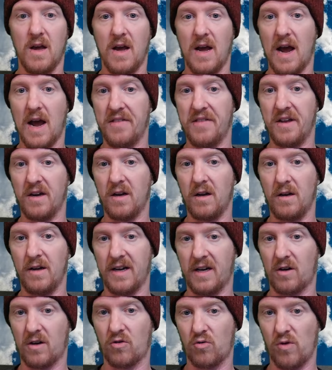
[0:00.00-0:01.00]
And then
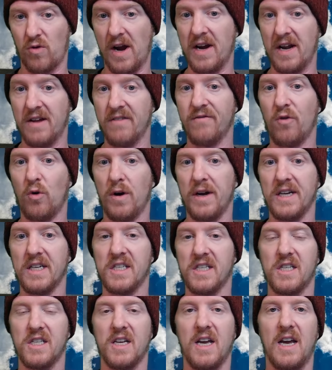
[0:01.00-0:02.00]
click Create
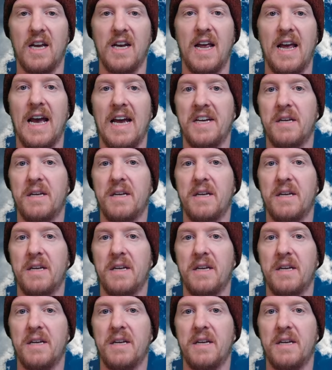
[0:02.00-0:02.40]
Invoice, and head to